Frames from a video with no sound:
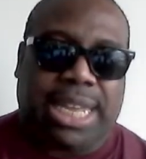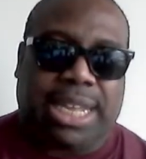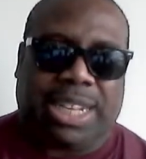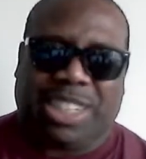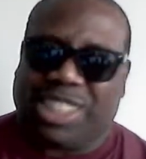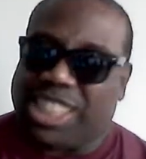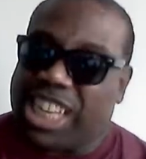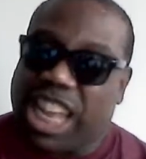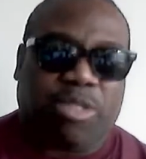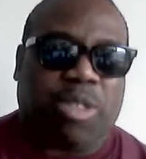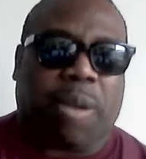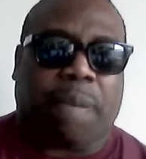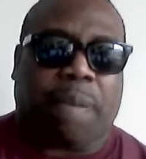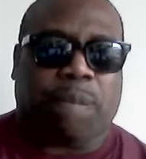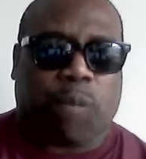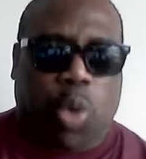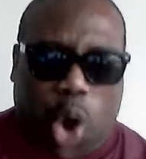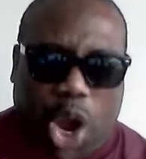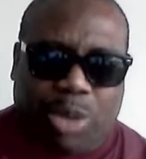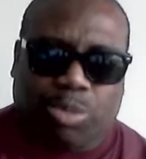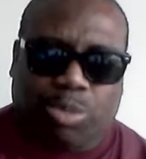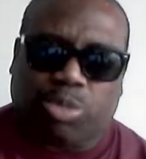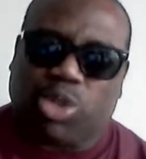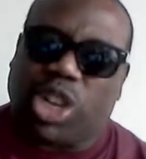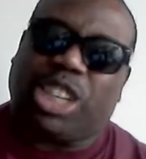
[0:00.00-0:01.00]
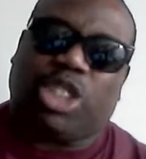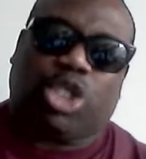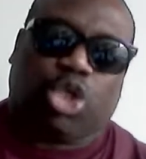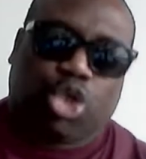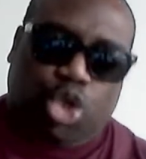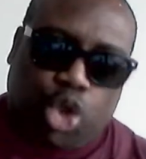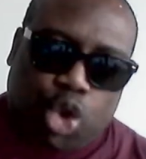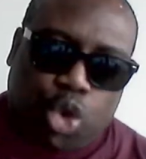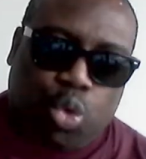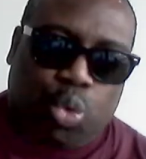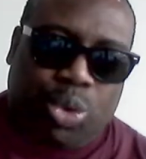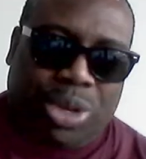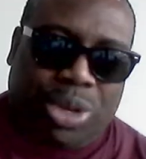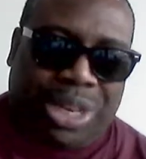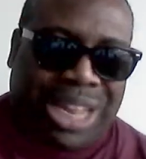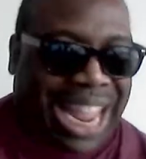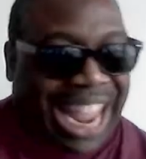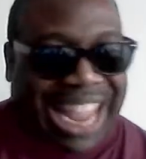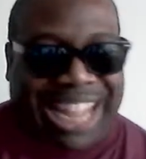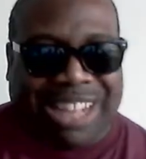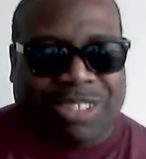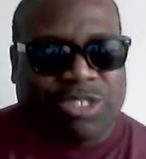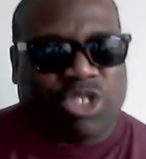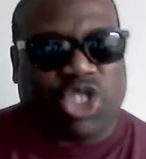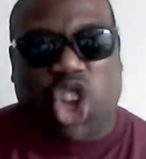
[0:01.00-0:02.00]
Tell them what I'm trying to do,
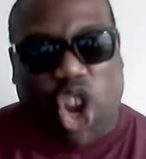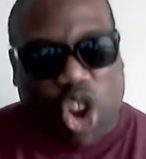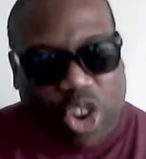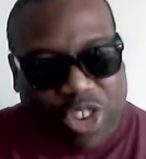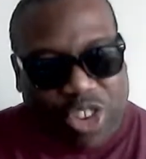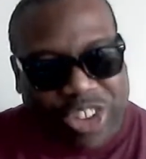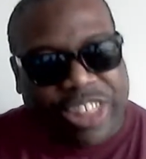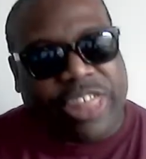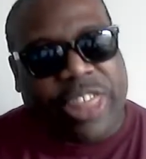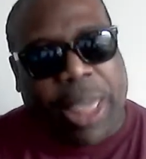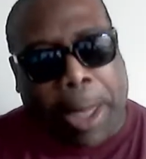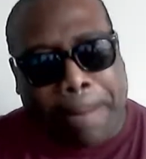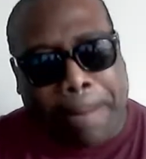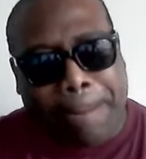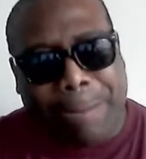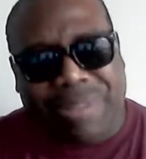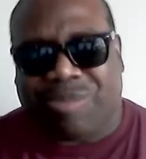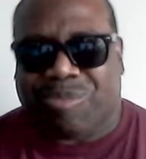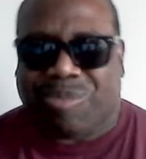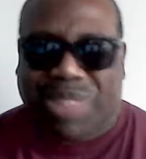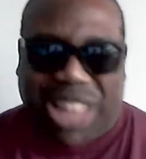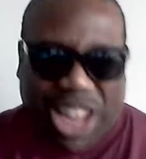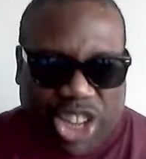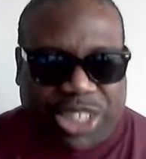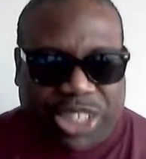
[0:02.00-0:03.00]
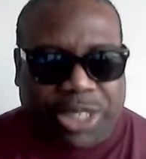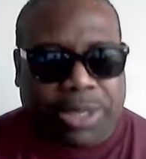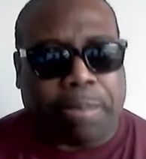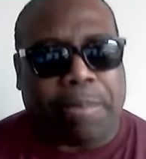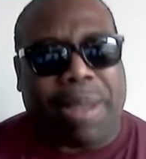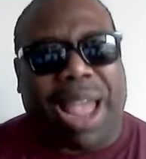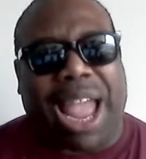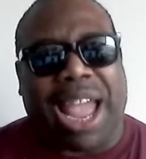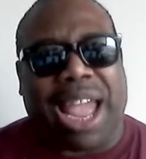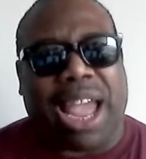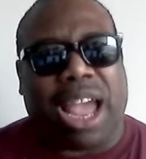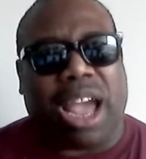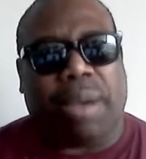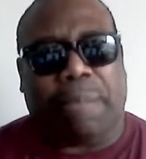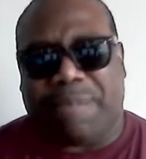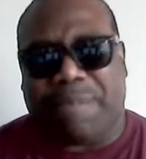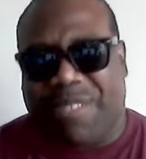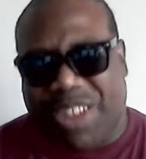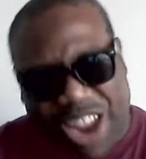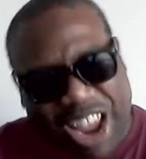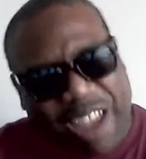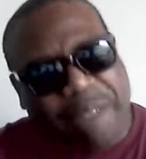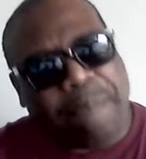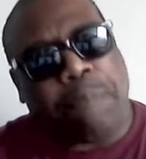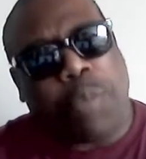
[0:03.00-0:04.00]
and encourage them to purchase my
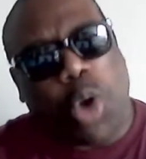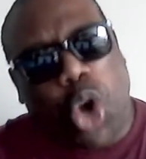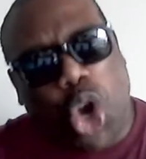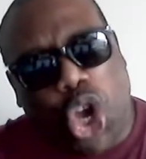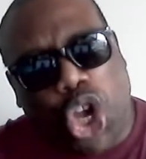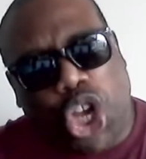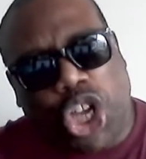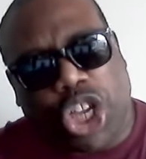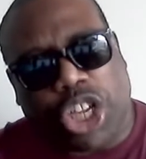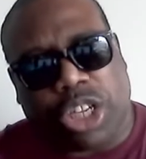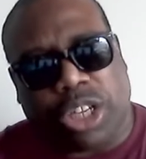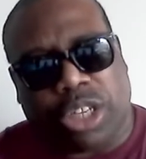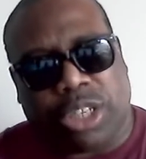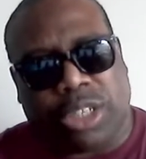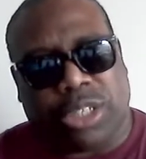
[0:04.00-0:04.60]
revised book,